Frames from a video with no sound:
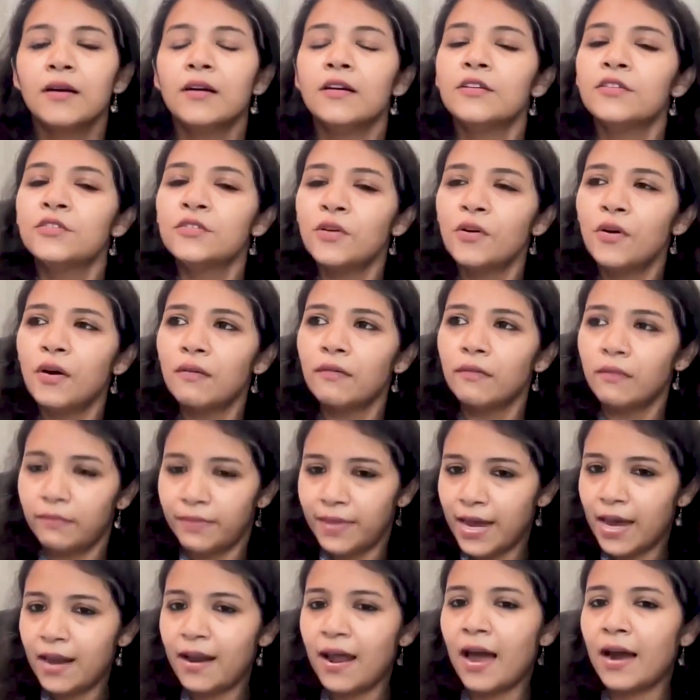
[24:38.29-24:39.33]
So
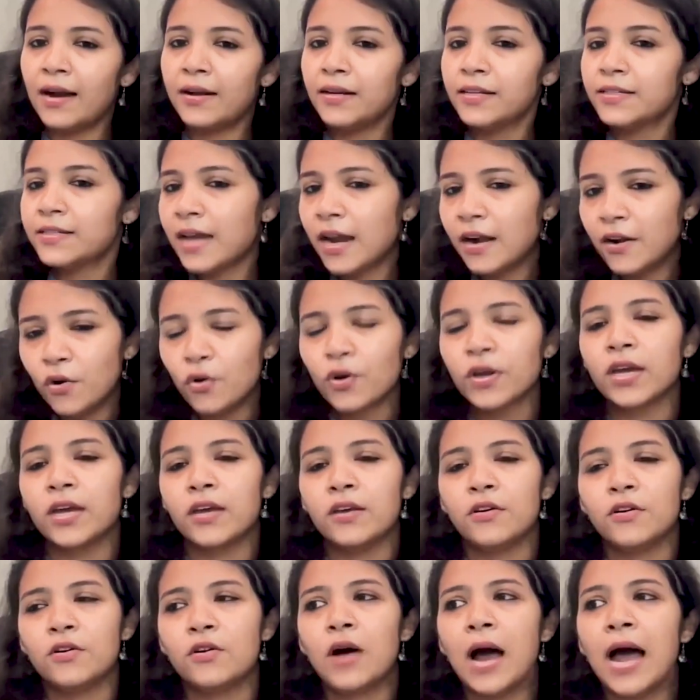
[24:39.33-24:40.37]
there I understand,
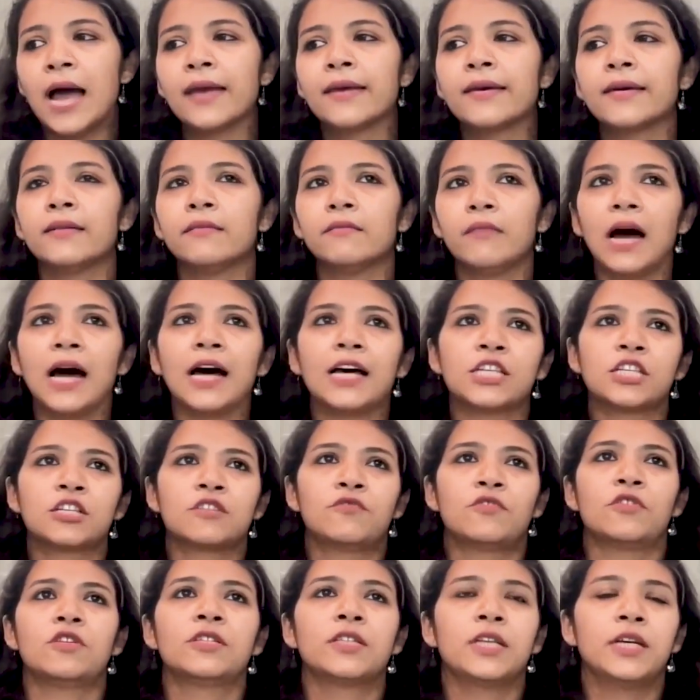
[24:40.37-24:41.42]
okay, I can ask
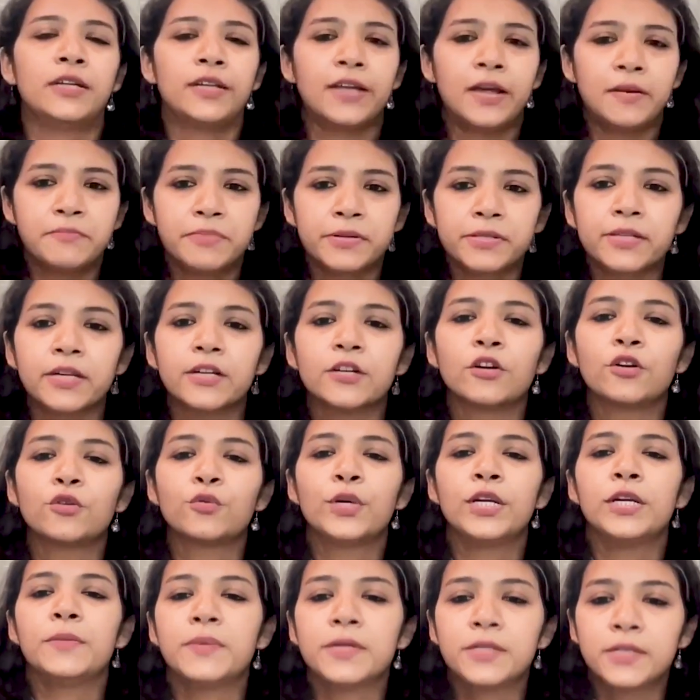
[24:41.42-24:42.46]
for say 10% or
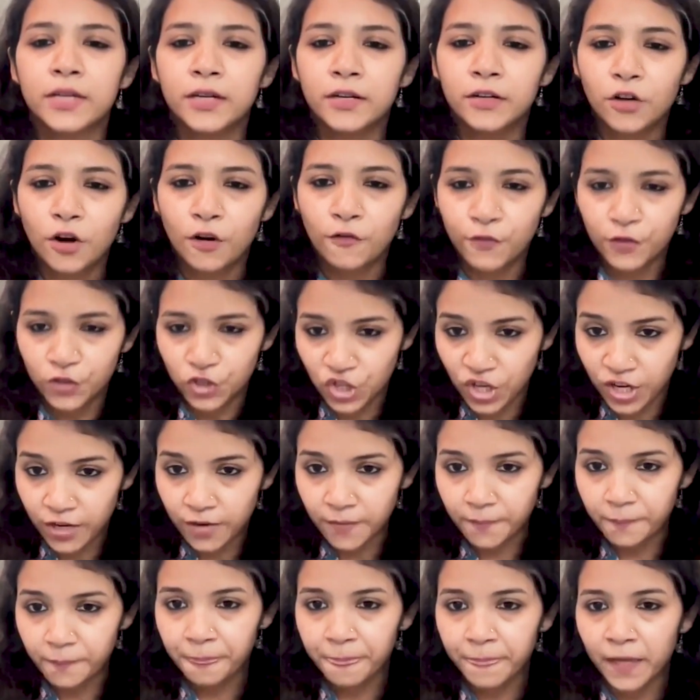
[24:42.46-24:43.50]
20% of a share,
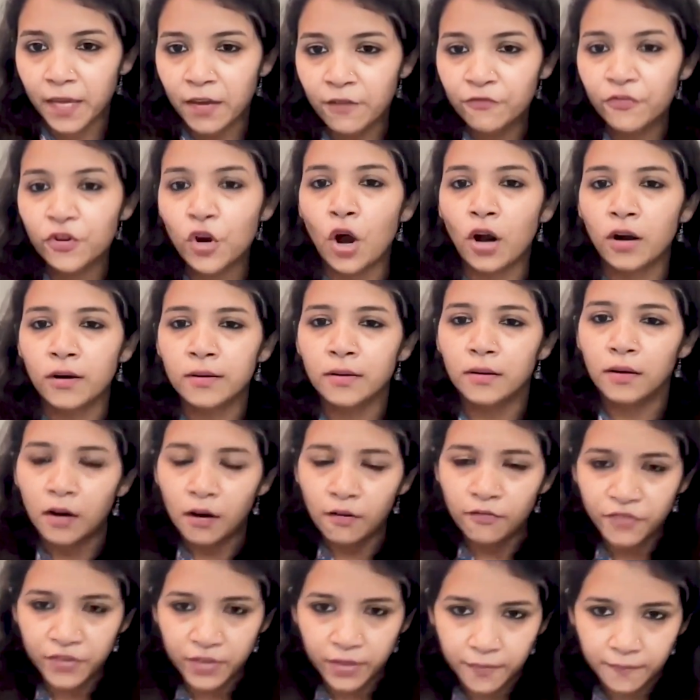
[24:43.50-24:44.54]
if not a
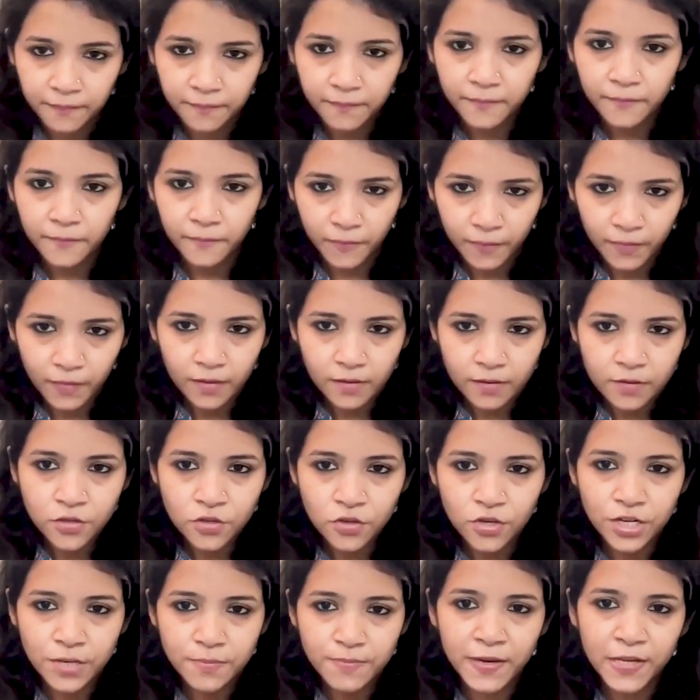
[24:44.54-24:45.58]
fee. So
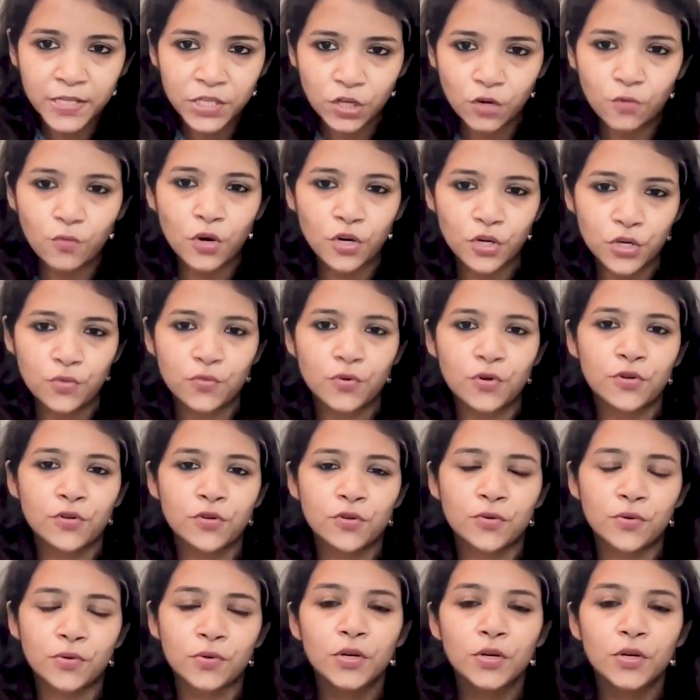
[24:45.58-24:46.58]
it depends on what you want to do.